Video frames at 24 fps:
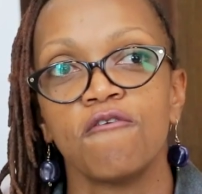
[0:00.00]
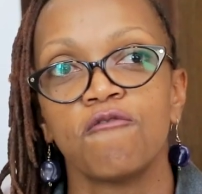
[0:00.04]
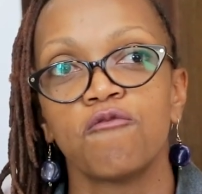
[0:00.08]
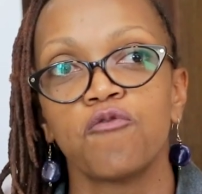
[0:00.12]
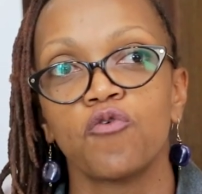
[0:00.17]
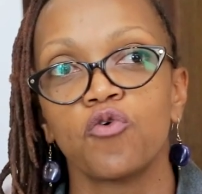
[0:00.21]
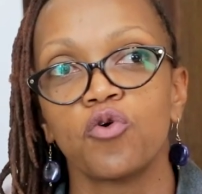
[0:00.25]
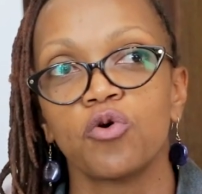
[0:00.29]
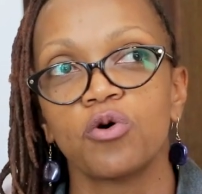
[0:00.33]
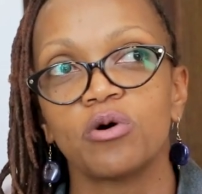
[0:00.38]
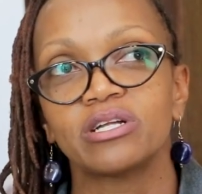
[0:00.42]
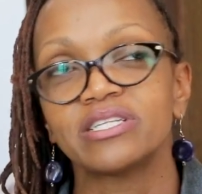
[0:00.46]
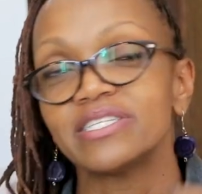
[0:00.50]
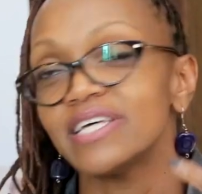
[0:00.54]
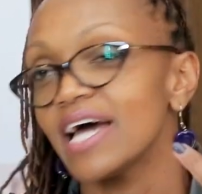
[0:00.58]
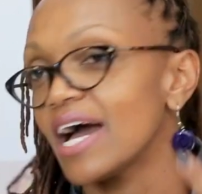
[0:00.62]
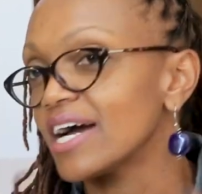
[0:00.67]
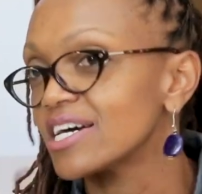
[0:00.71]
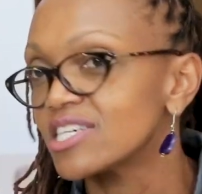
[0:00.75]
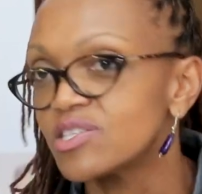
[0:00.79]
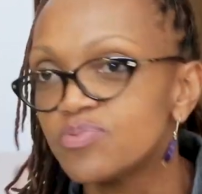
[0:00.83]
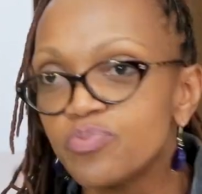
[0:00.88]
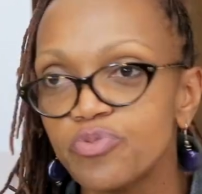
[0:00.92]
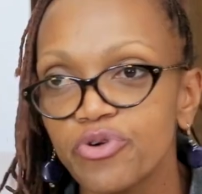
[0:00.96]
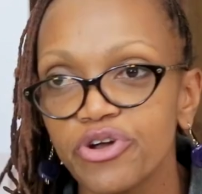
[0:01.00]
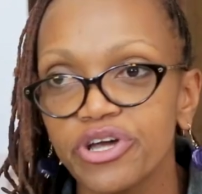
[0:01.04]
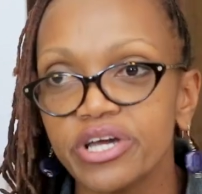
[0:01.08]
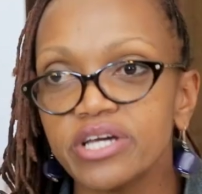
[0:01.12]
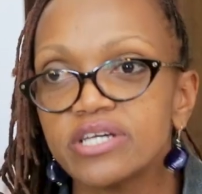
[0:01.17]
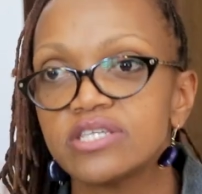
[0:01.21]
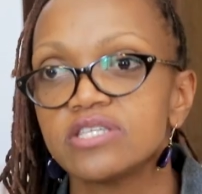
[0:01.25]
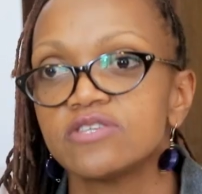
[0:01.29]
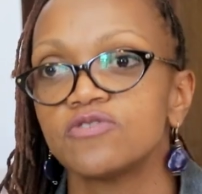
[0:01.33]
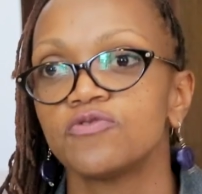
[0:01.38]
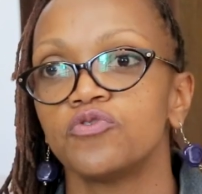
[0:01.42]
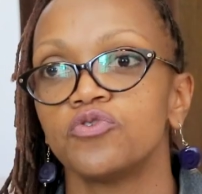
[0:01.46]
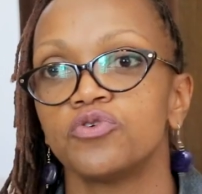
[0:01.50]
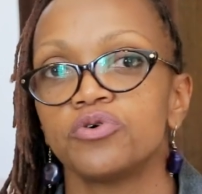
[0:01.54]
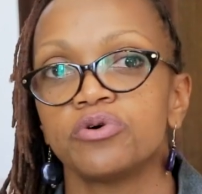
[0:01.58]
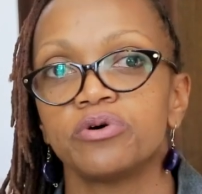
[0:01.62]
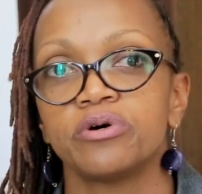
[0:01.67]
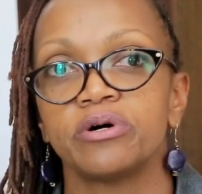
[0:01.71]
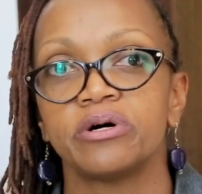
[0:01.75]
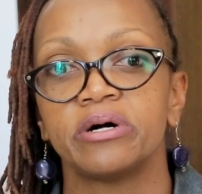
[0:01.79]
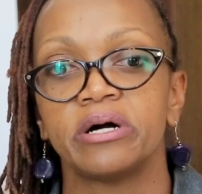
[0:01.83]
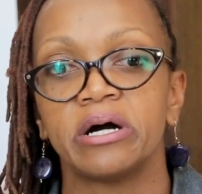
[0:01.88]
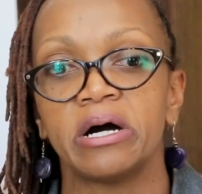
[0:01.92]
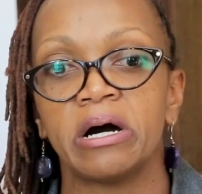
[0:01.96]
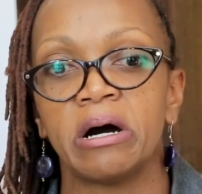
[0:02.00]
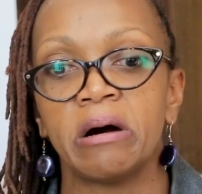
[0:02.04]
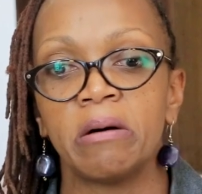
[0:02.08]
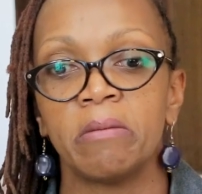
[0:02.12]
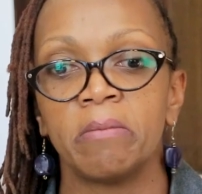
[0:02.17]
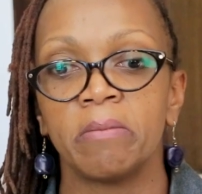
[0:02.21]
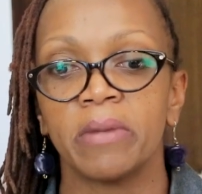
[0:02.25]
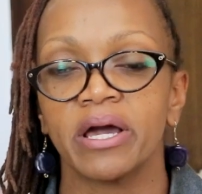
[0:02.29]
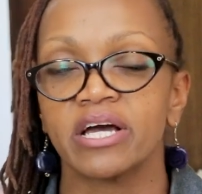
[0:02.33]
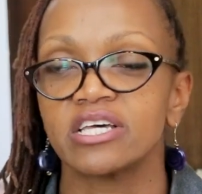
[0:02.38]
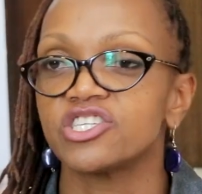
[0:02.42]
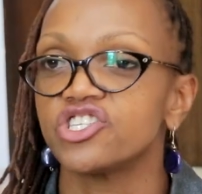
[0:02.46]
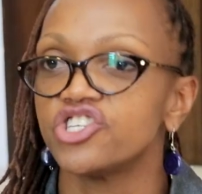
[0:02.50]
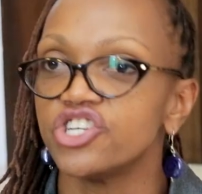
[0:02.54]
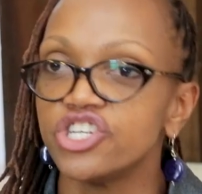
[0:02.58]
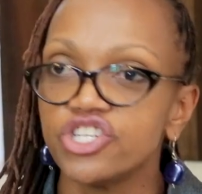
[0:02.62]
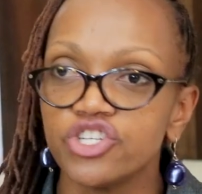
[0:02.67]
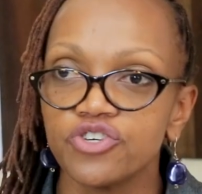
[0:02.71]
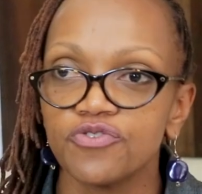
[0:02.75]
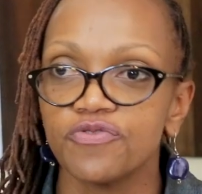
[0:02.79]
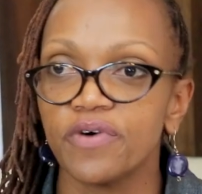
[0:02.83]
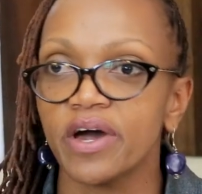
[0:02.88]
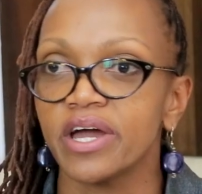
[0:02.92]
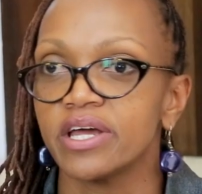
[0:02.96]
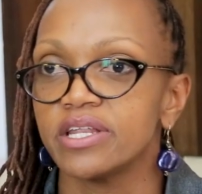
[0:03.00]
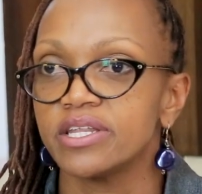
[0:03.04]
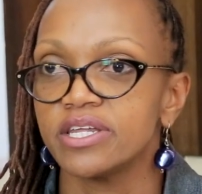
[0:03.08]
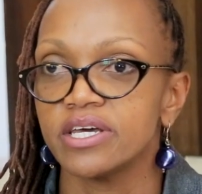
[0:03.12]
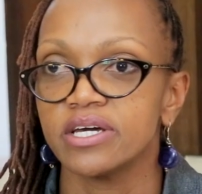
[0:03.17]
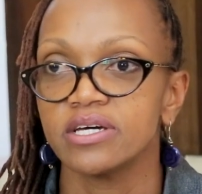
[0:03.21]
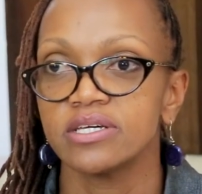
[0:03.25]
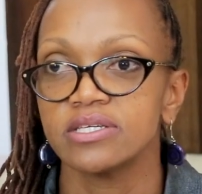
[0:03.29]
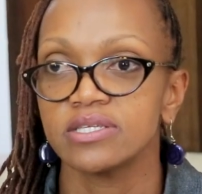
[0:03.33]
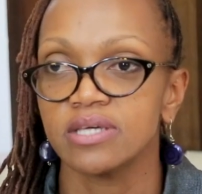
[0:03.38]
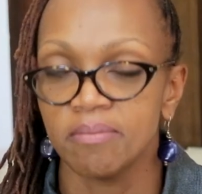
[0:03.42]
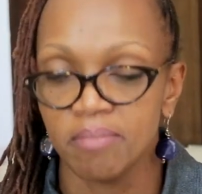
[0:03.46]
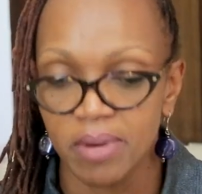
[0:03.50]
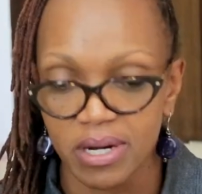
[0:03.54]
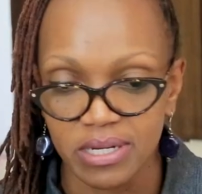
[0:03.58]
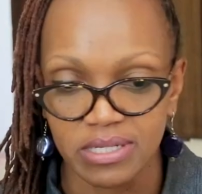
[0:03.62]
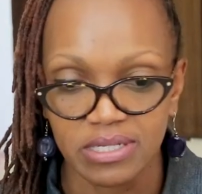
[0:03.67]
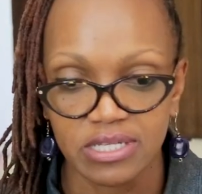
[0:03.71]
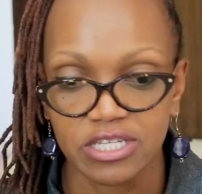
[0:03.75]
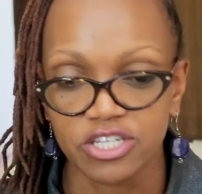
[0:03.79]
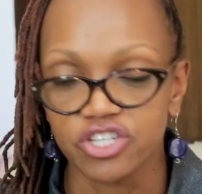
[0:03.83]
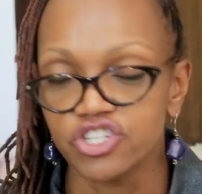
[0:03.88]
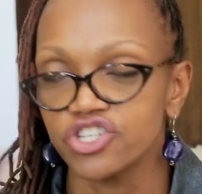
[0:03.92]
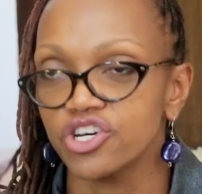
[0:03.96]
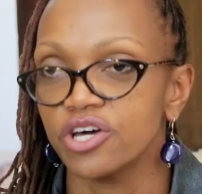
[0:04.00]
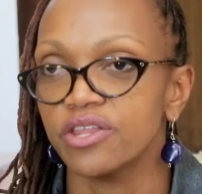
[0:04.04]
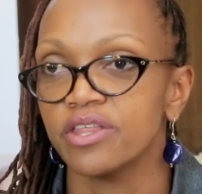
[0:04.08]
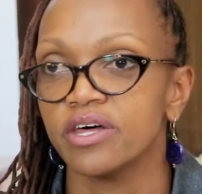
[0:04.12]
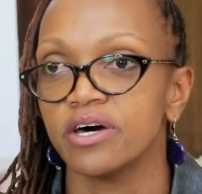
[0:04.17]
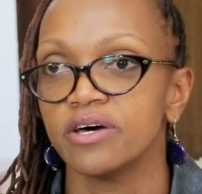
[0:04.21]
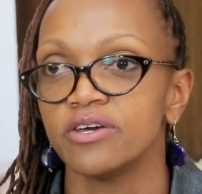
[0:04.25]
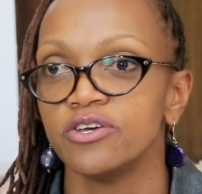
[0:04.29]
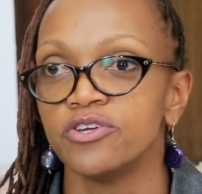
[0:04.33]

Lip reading: for tax breaks, for exchange of ideas amongst each other.